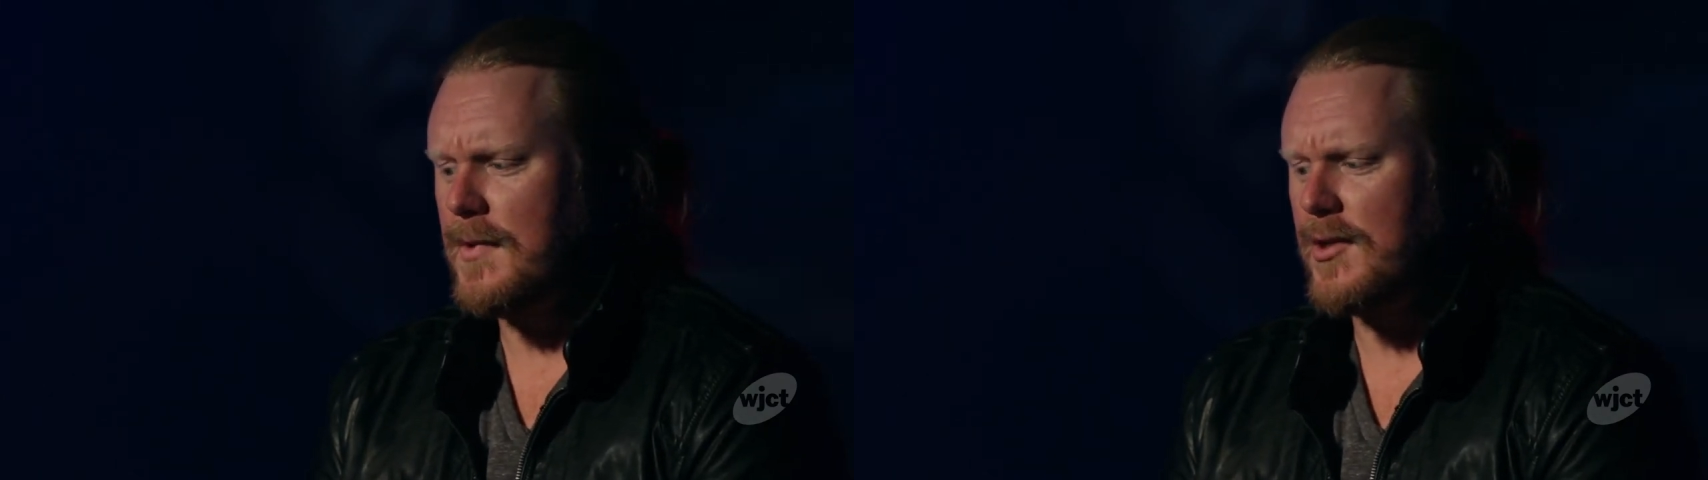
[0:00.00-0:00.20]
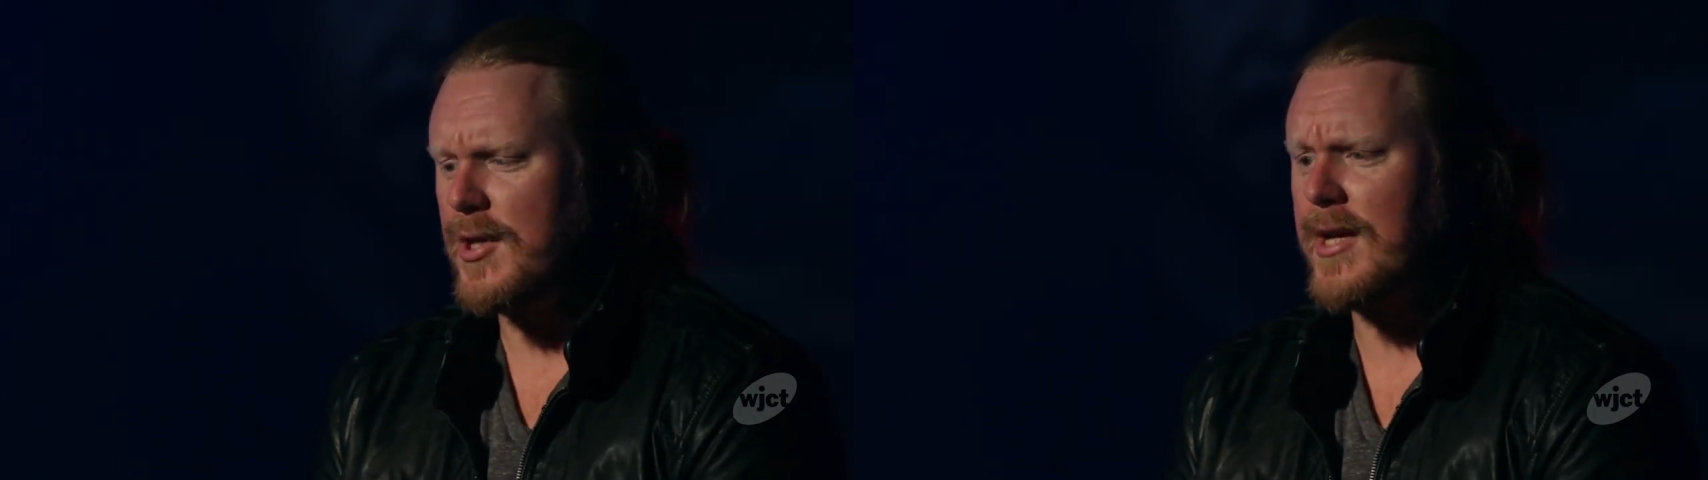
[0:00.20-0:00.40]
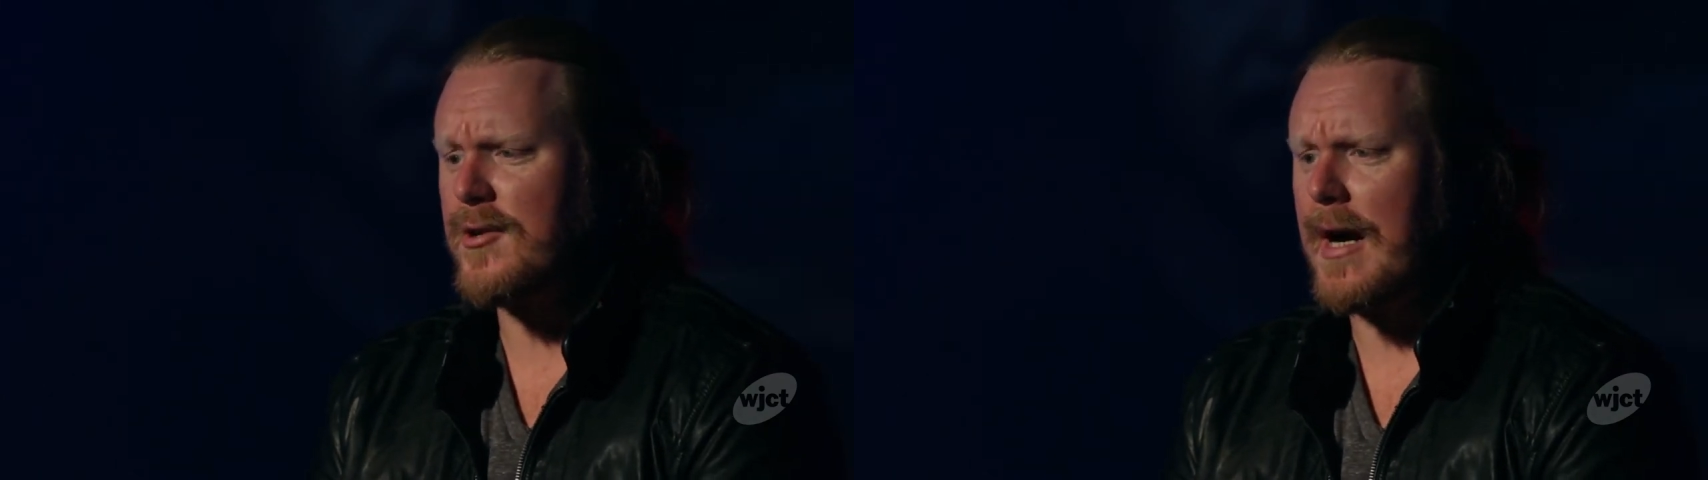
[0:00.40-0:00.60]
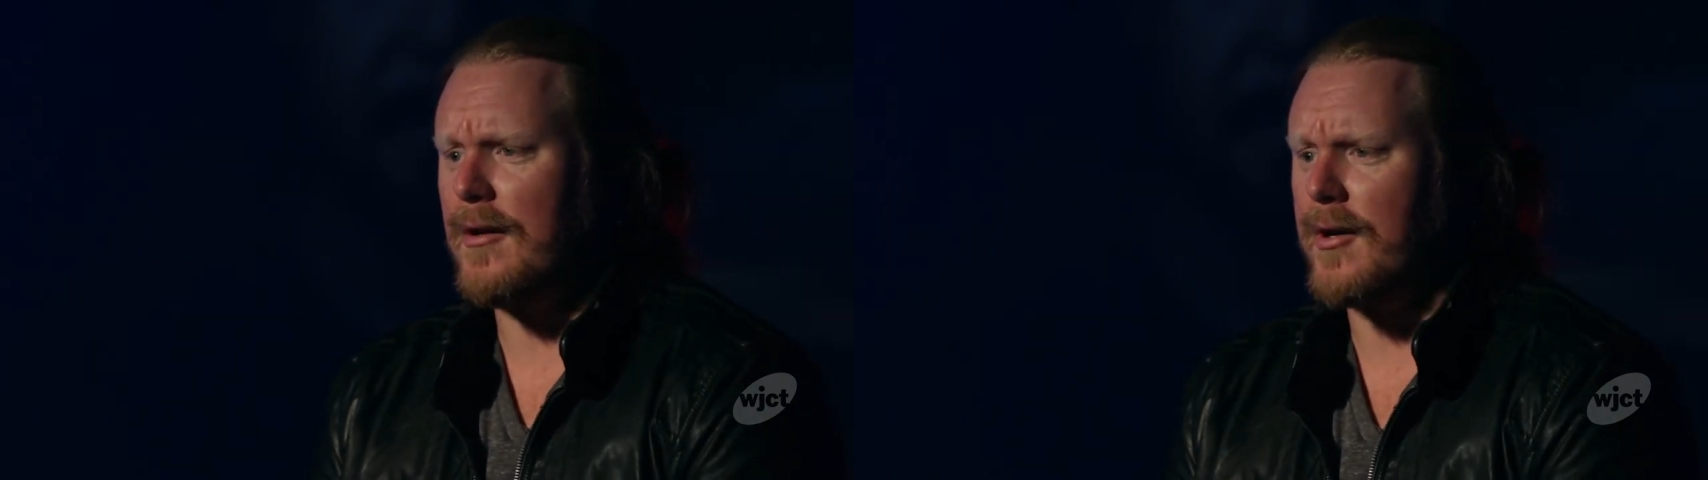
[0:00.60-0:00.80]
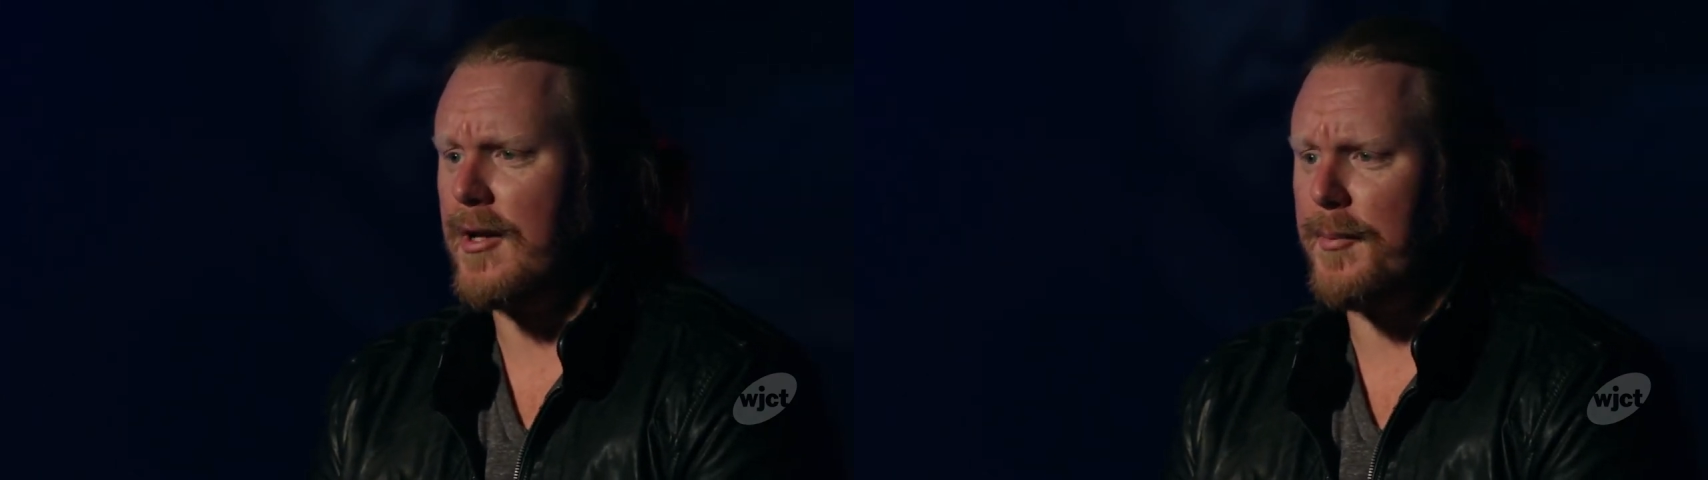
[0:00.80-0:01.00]
change your
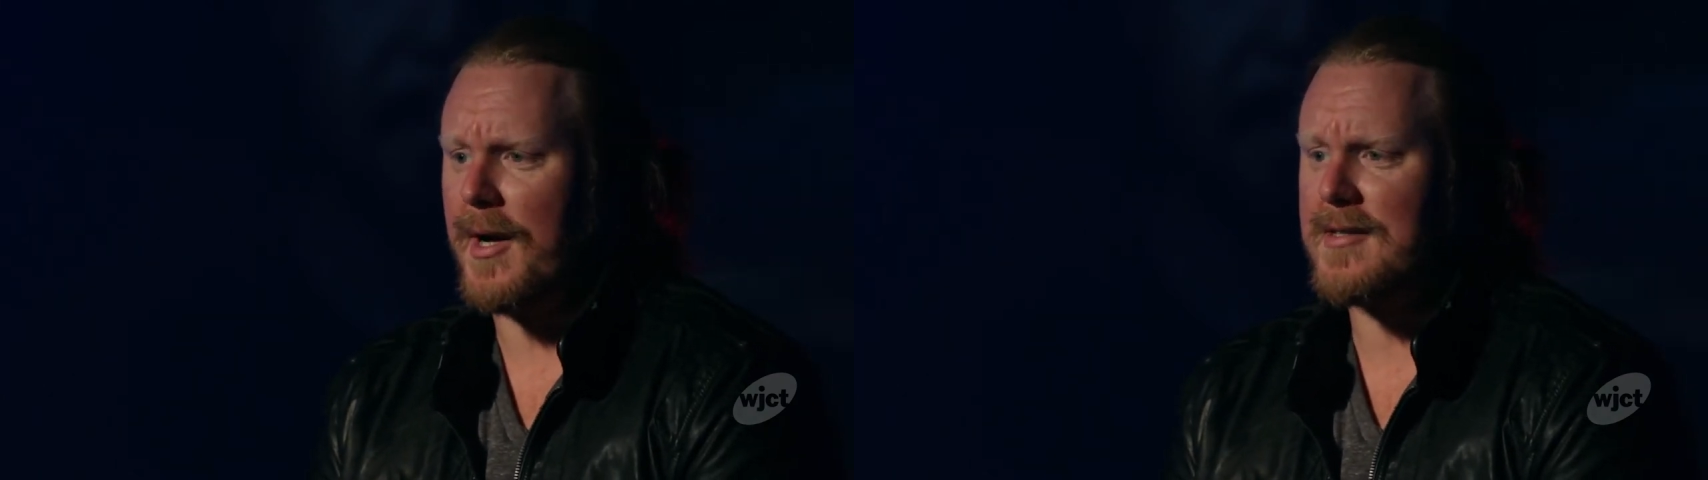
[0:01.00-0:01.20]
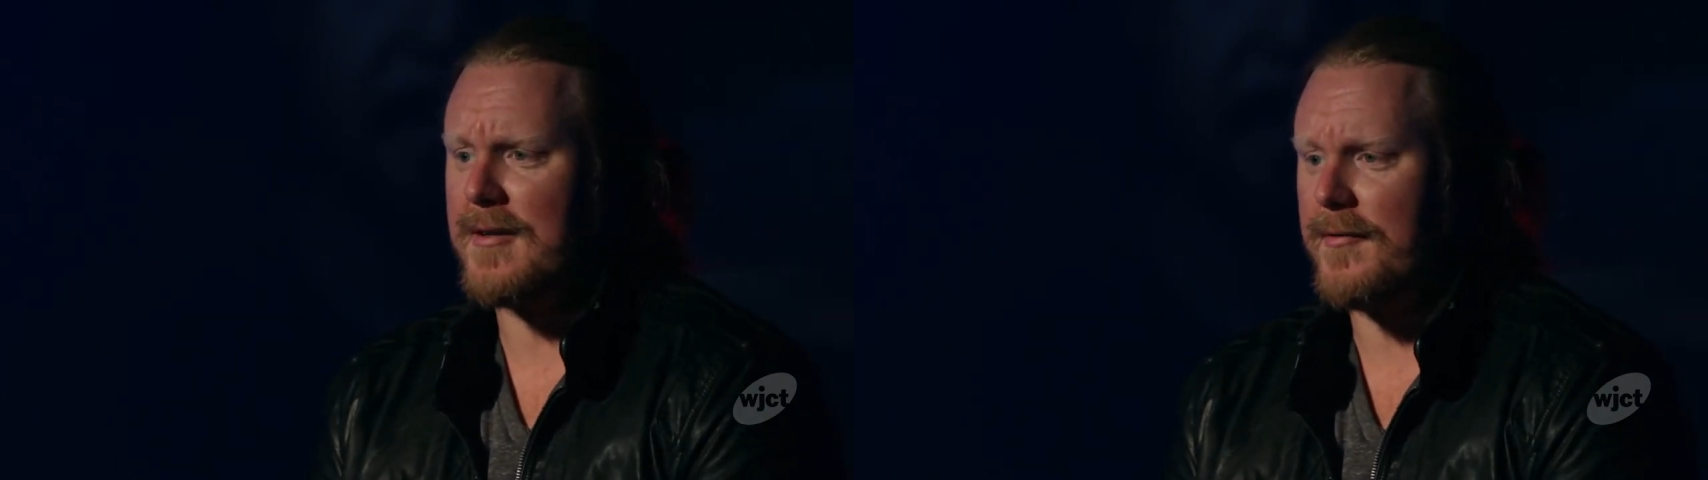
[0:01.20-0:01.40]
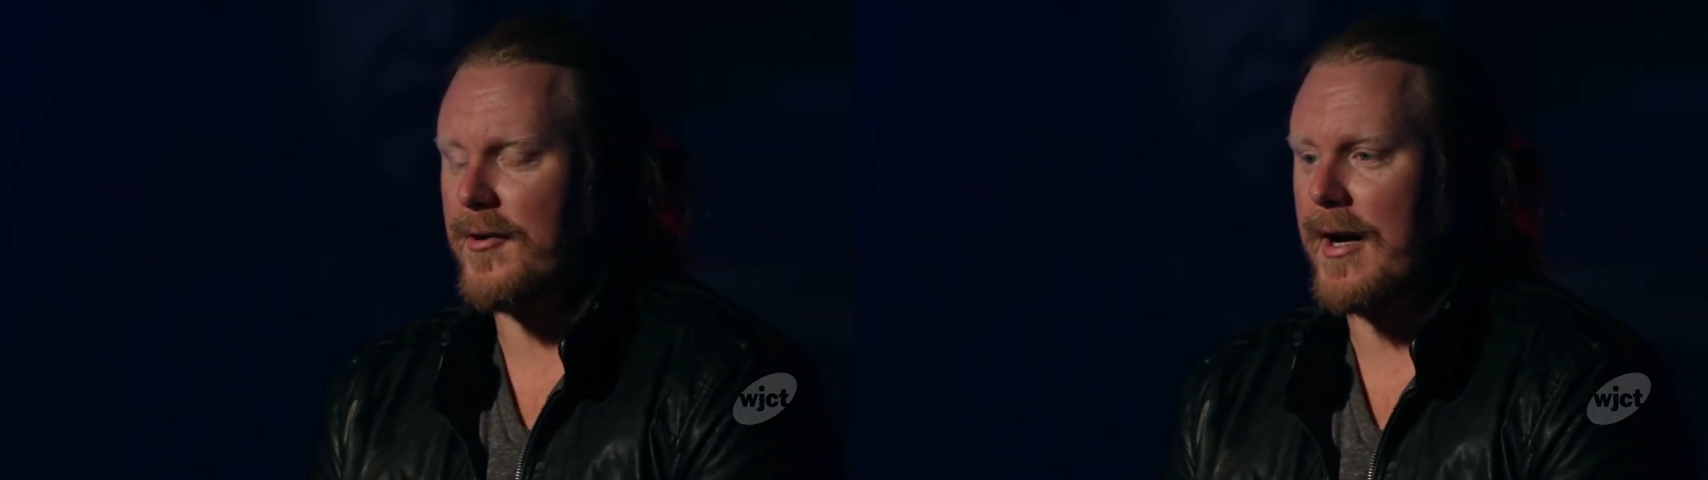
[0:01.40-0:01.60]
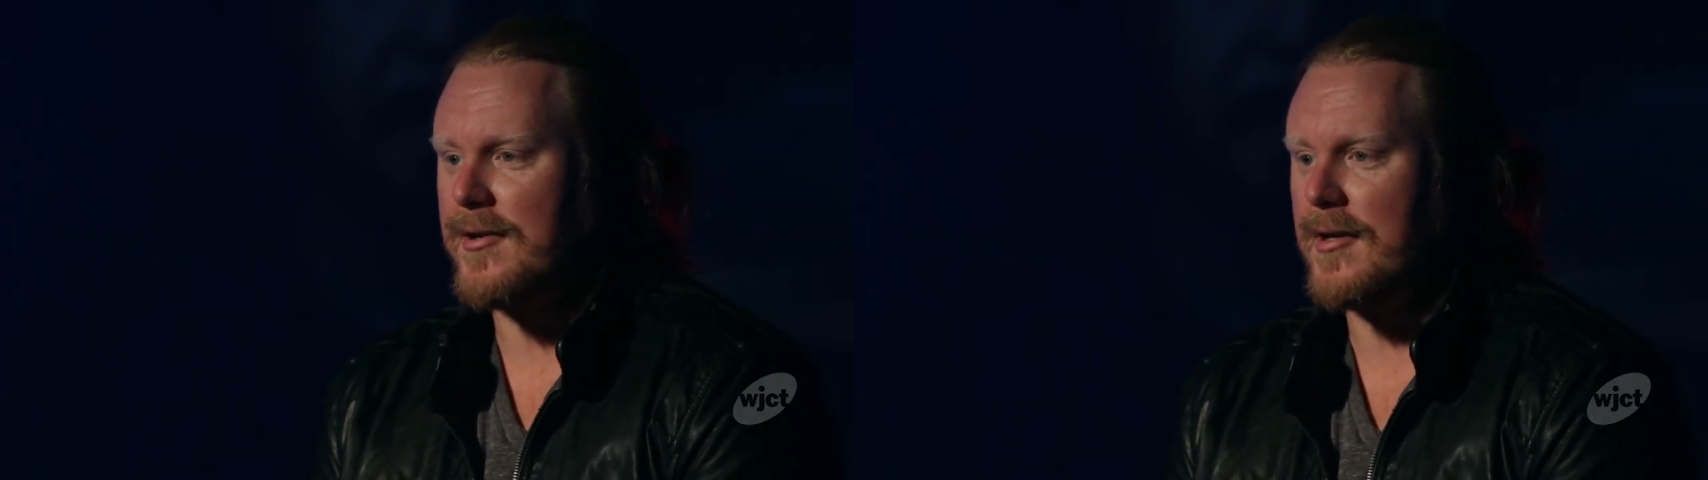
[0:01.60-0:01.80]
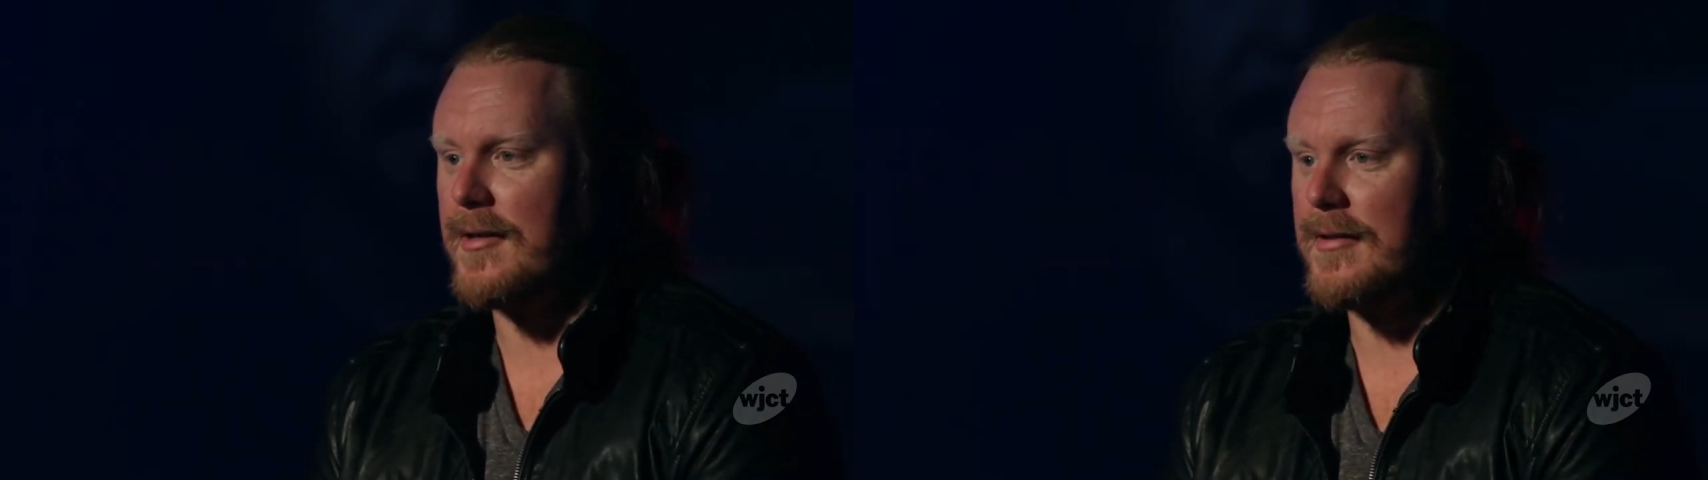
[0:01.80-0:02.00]
outlook in a positive direction.